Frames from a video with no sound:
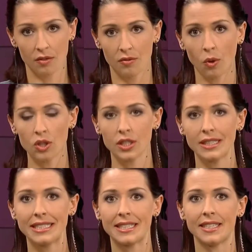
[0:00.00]

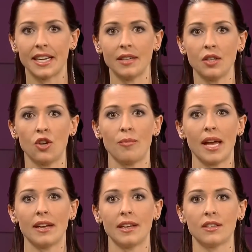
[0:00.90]
Unfortunately, today,
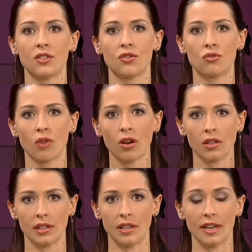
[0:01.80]
humanity is
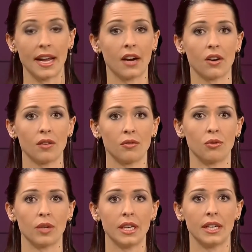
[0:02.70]
struggling in an era of
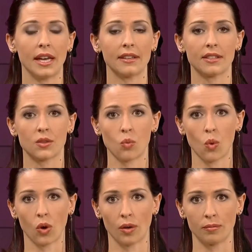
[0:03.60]
greed and endless
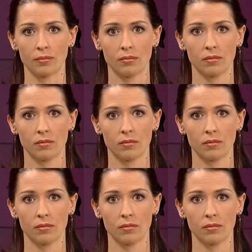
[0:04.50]
war.